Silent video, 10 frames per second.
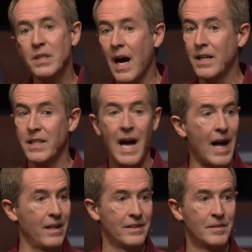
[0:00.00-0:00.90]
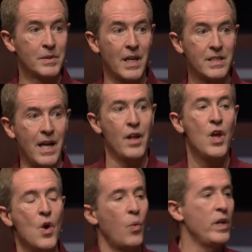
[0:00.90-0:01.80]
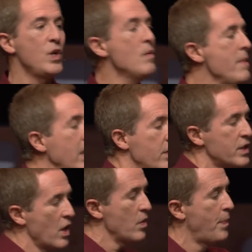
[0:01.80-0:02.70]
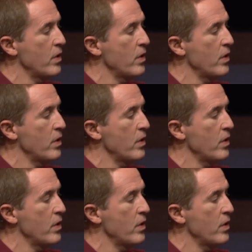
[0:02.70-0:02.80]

Besides that, when you meet this other